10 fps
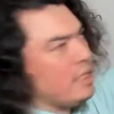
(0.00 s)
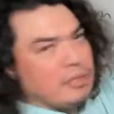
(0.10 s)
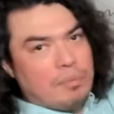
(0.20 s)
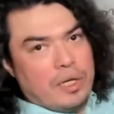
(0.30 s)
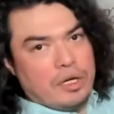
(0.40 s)

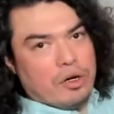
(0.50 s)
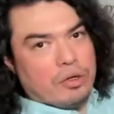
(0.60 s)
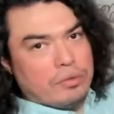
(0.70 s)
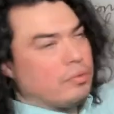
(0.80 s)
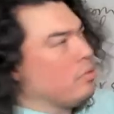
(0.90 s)
bigger?
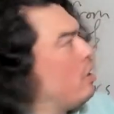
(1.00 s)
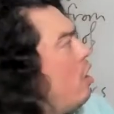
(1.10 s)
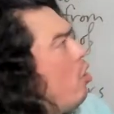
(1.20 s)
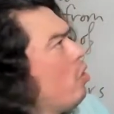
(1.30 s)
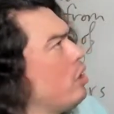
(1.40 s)

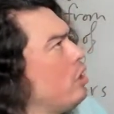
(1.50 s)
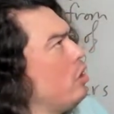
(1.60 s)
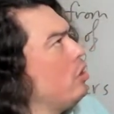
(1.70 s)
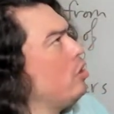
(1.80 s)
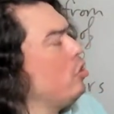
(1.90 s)

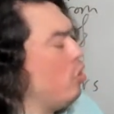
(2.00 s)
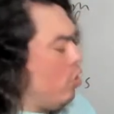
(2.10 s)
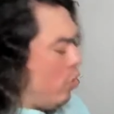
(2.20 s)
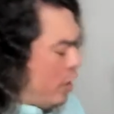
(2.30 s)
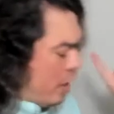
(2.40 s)

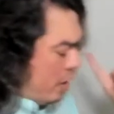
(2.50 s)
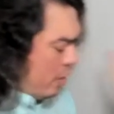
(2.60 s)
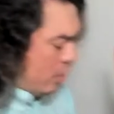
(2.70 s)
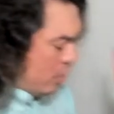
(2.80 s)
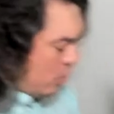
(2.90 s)
Okay.
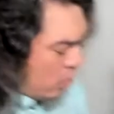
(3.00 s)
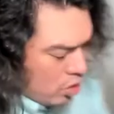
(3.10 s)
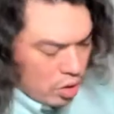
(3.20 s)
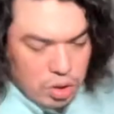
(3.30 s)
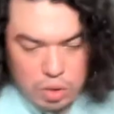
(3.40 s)

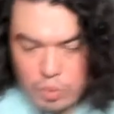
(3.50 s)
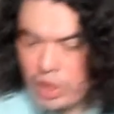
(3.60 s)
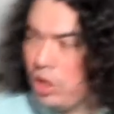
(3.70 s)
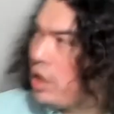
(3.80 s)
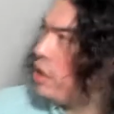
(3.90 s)
We
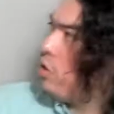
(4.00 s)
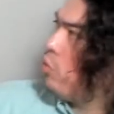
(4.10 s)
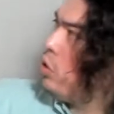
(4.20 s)
look at the rule